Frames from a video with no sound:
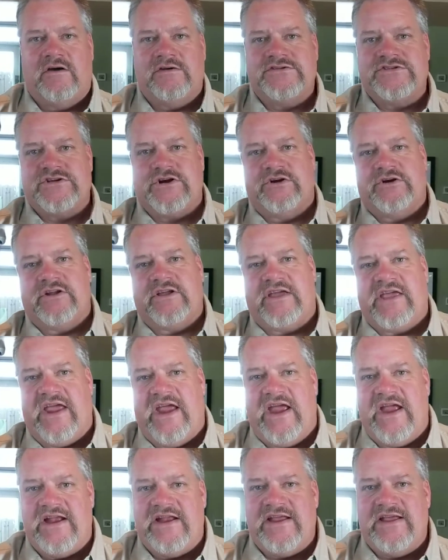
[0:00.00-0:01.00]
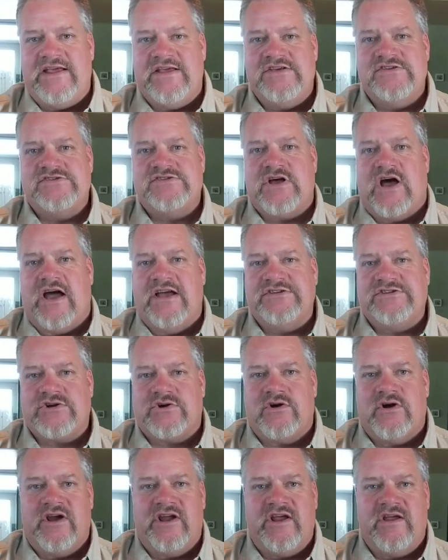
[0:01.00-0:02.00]
Certain candies, ice
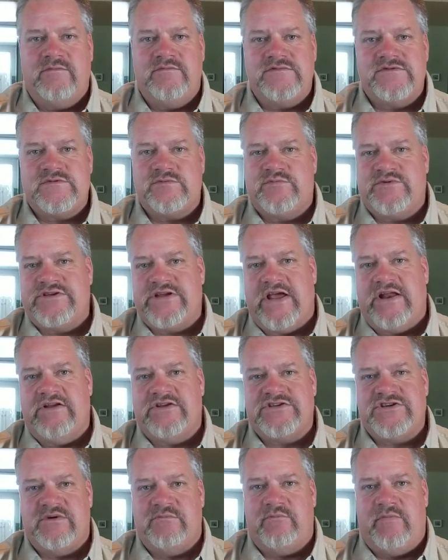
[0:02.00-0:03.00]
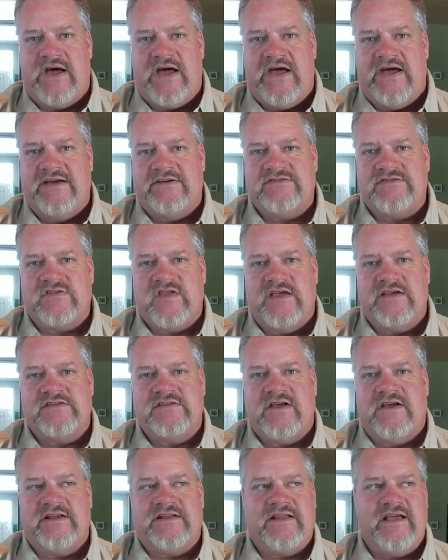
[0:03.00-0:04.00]
creams, potato chip bags, things
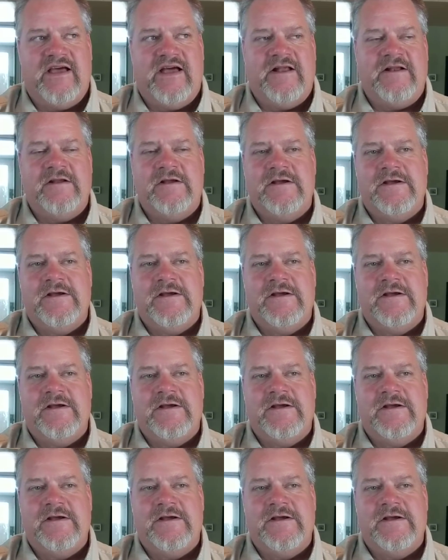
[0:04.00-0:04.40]
like that.